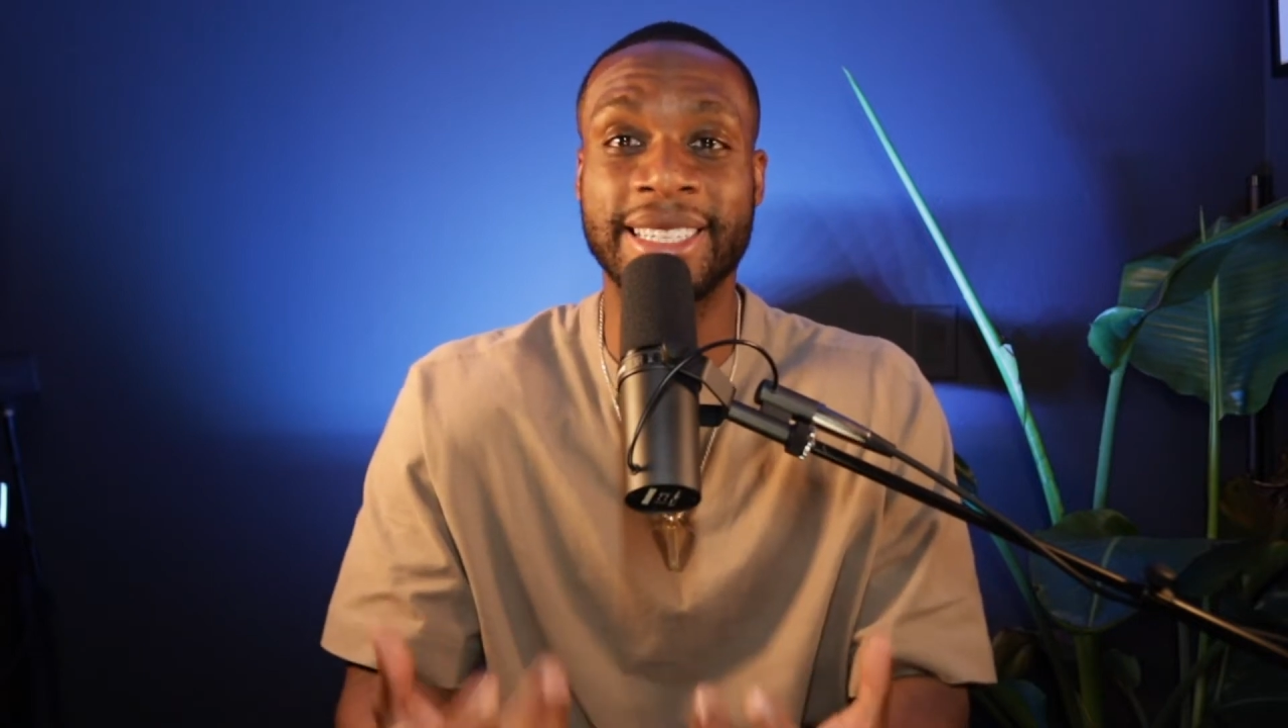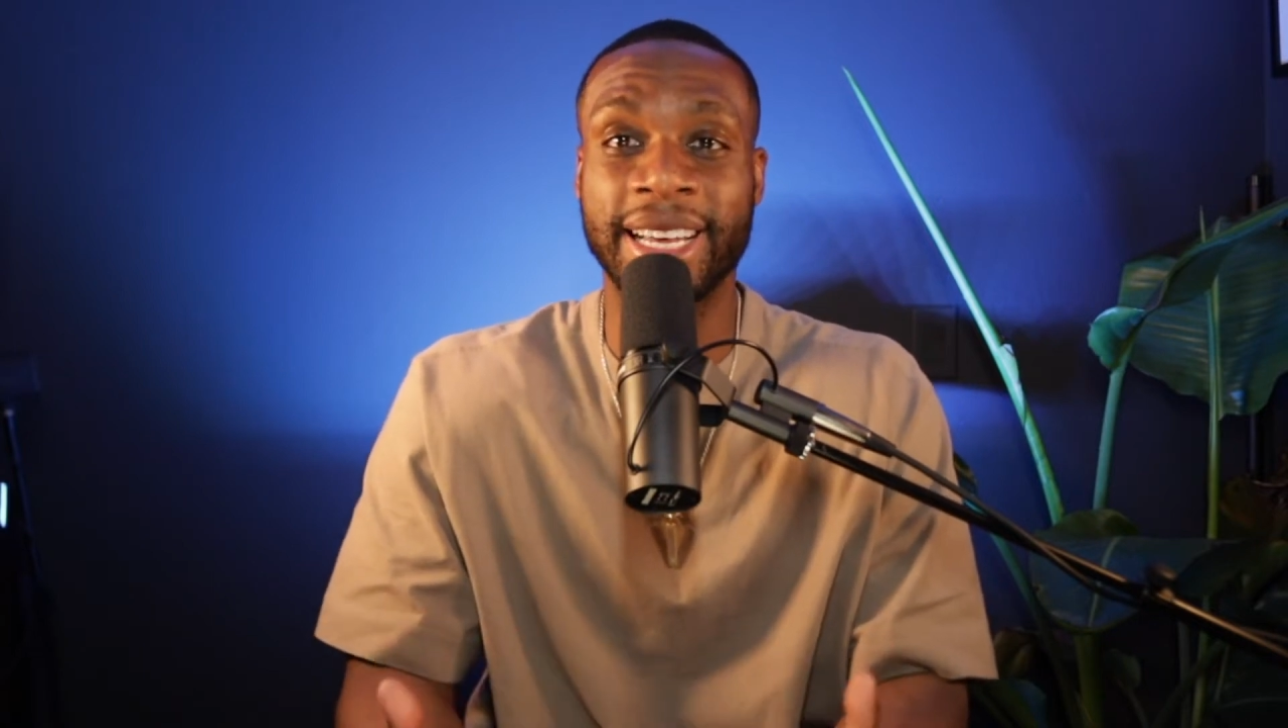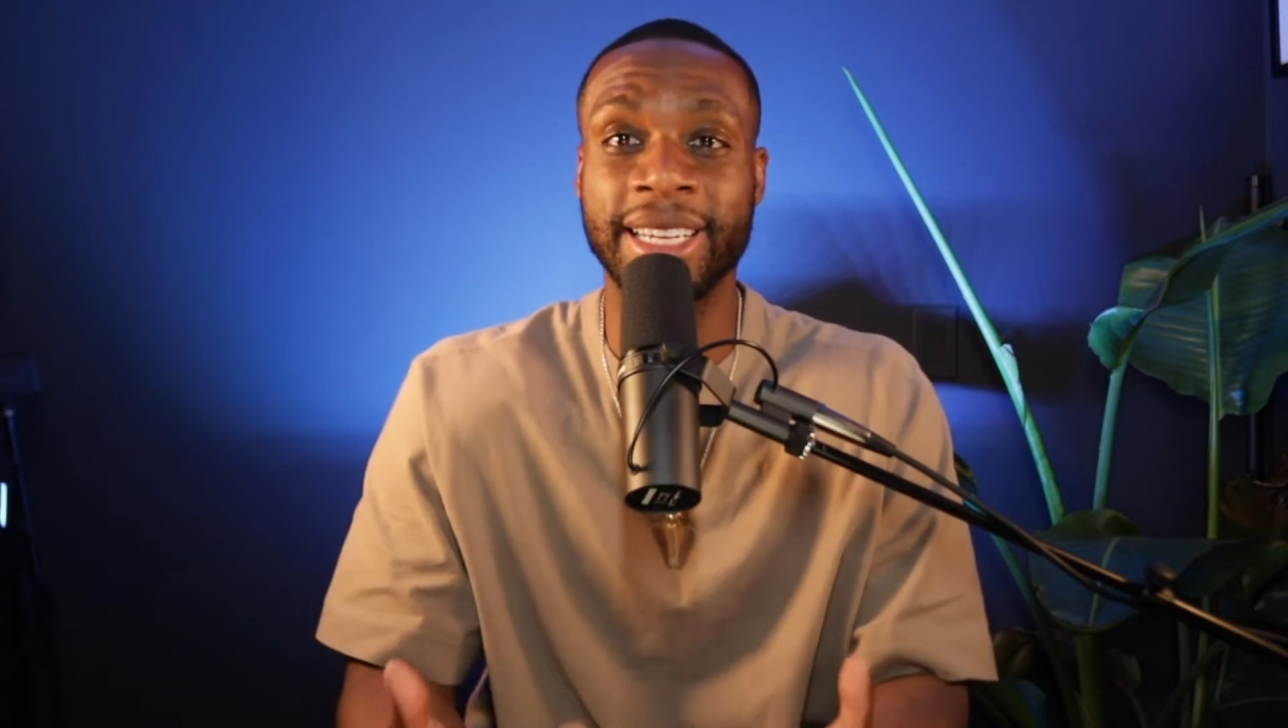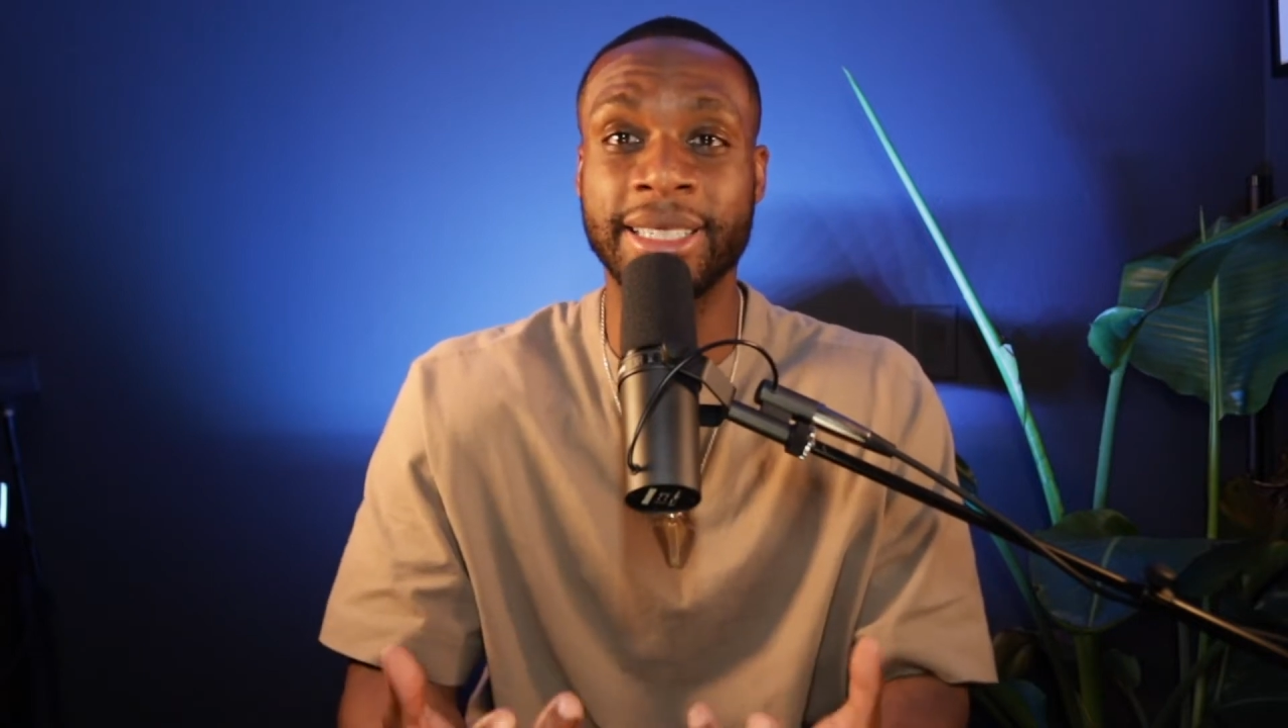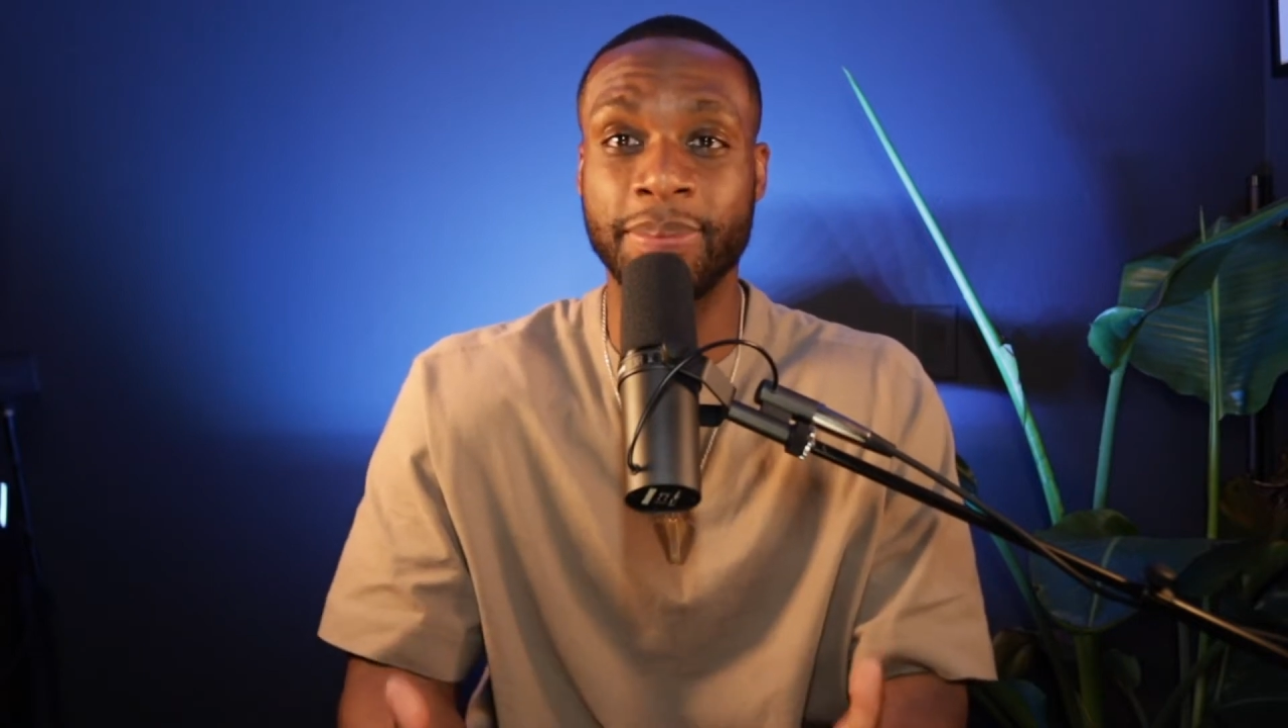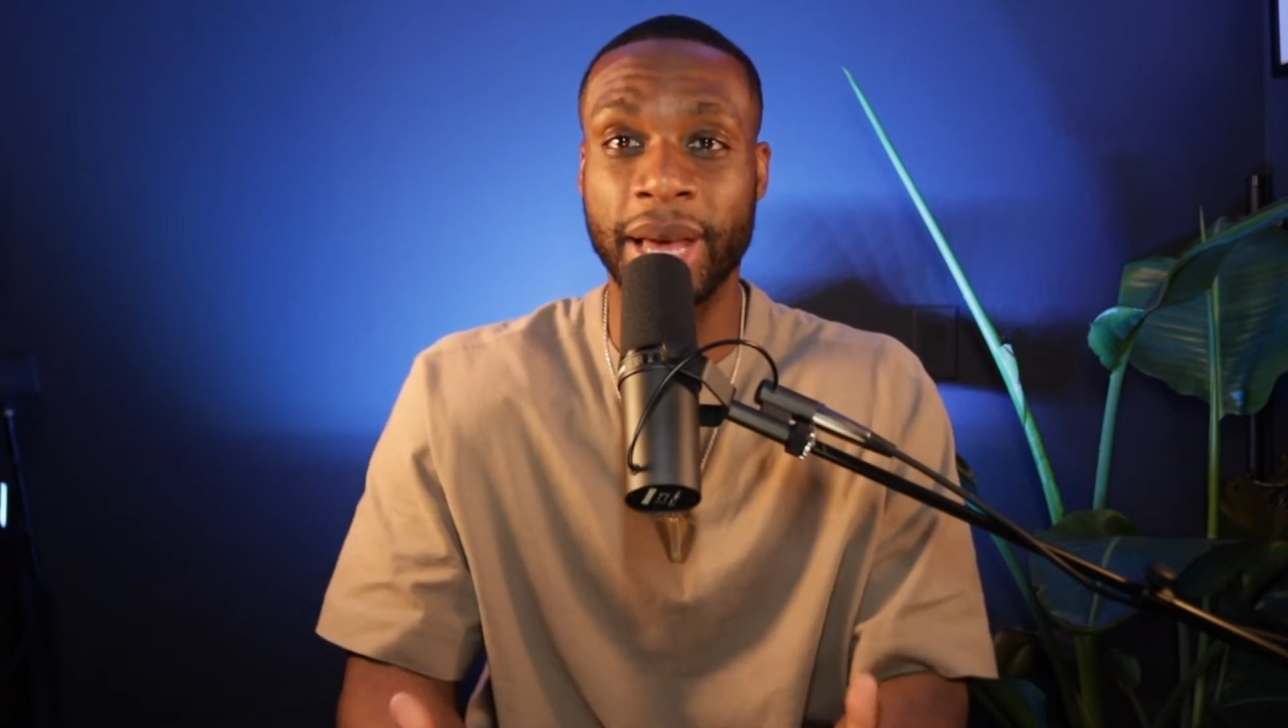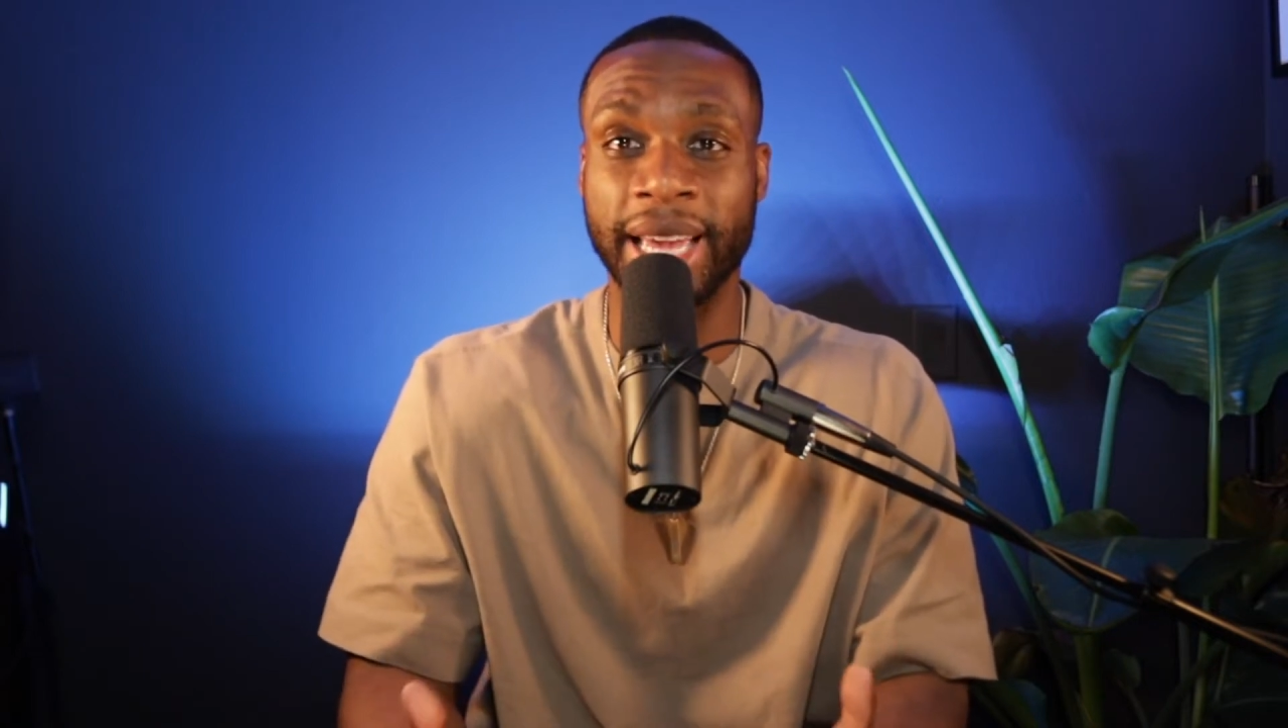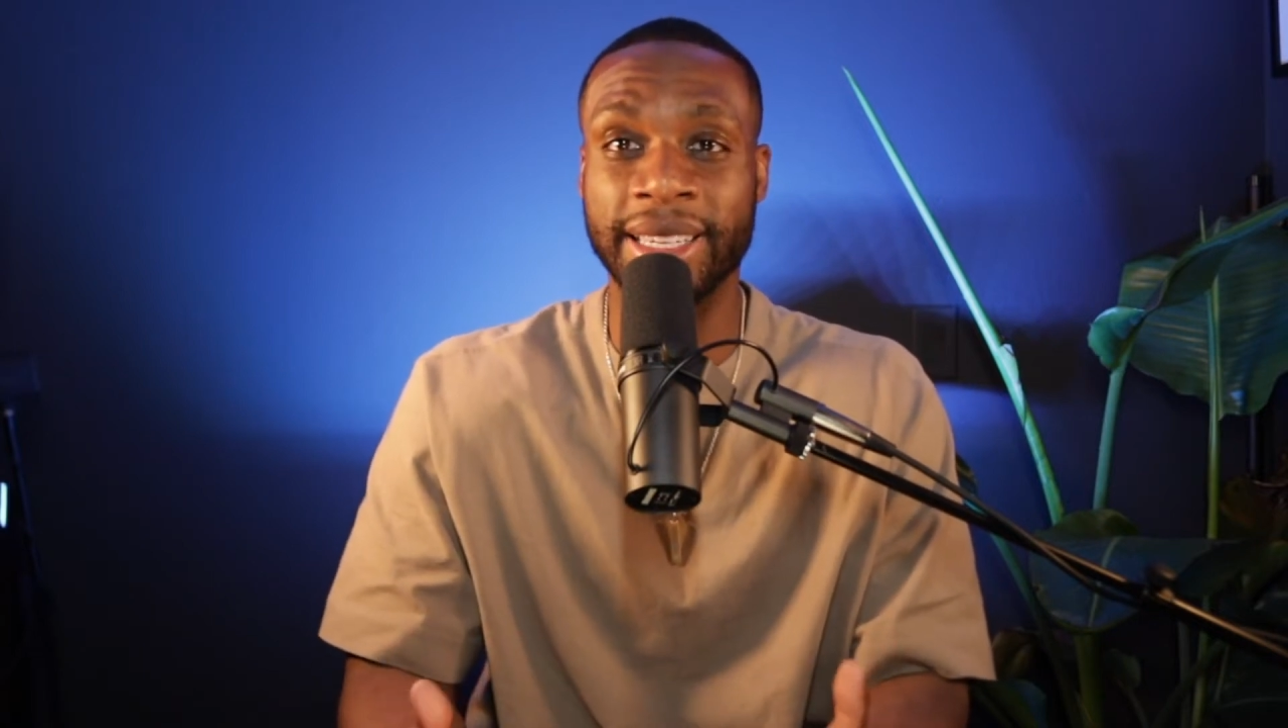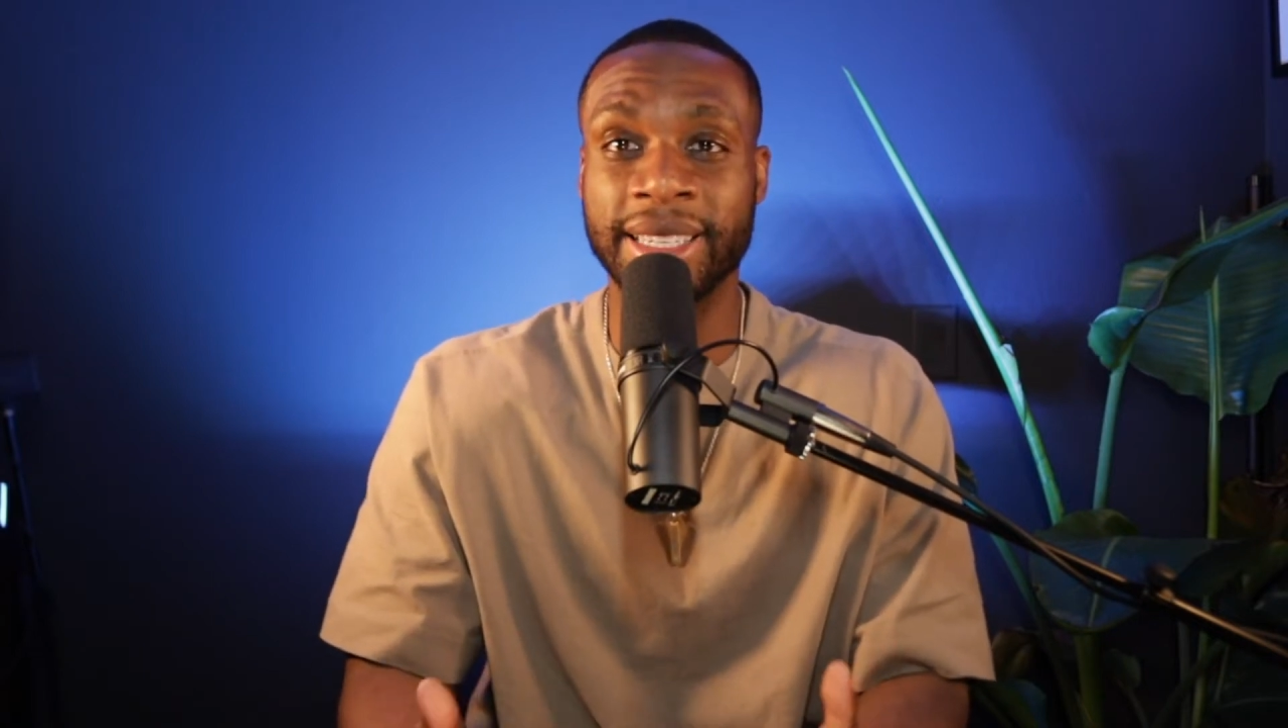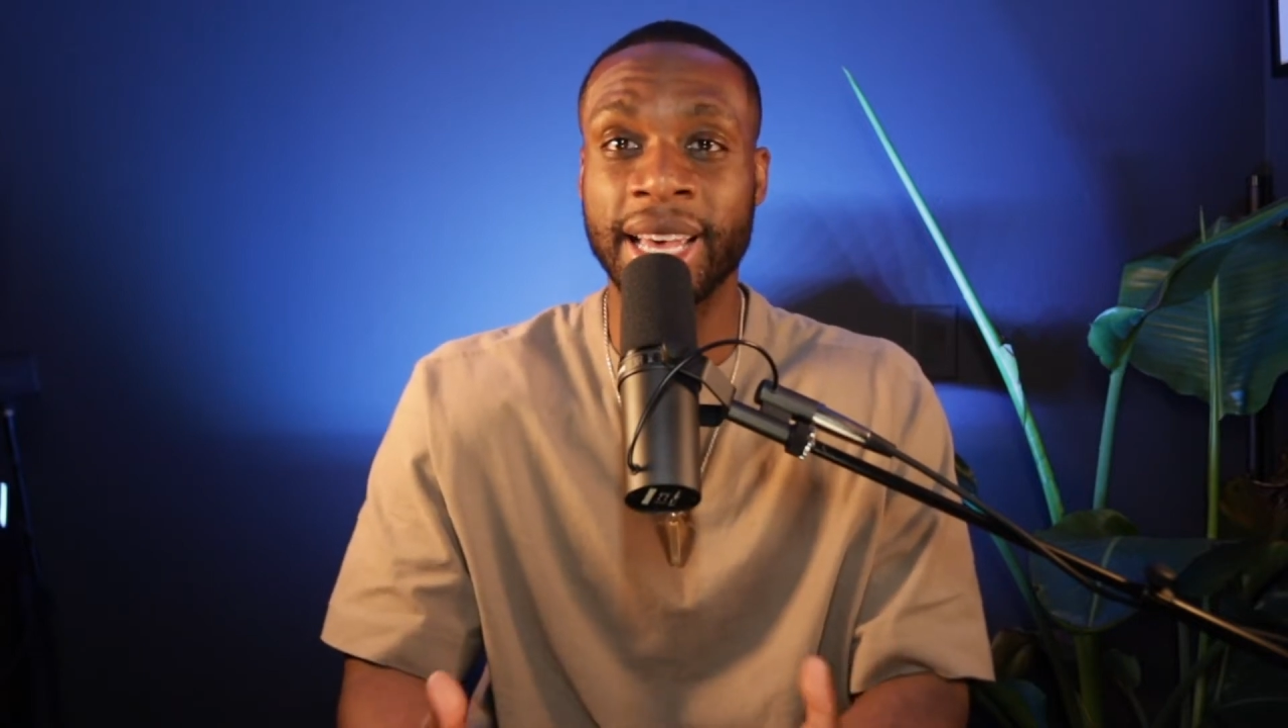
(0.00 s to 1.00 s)
touch
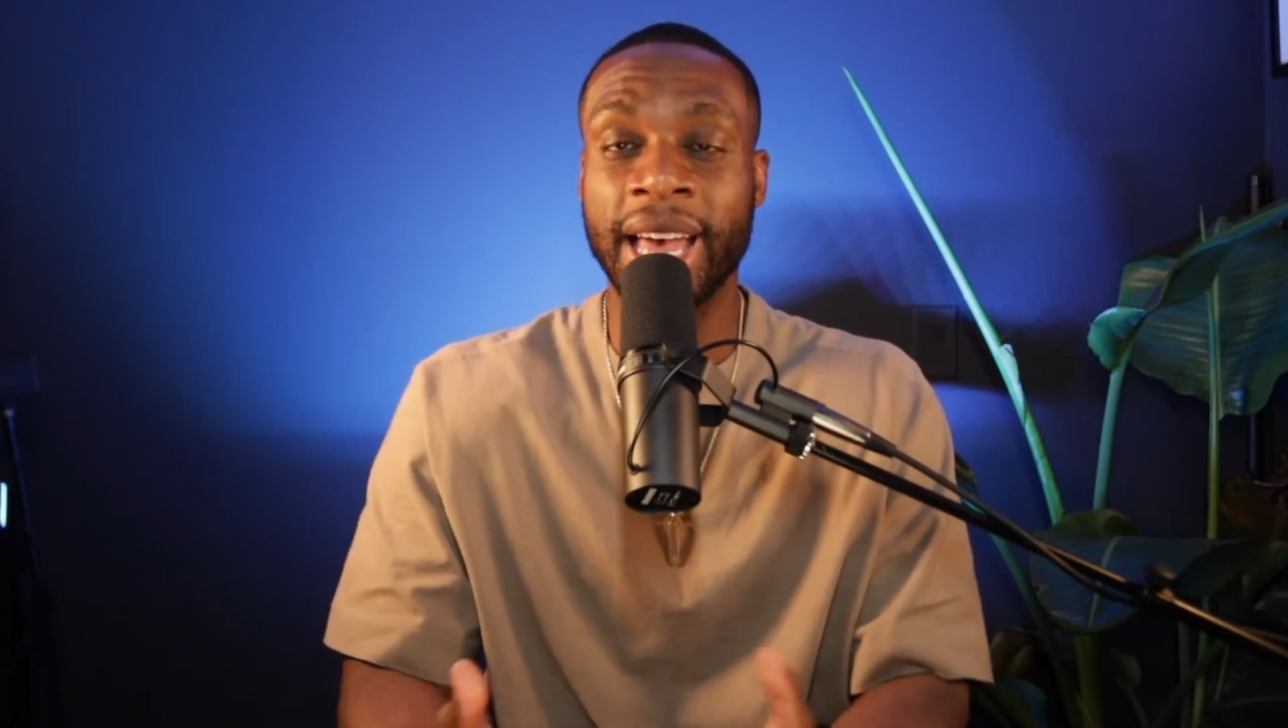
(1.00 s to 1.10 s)
base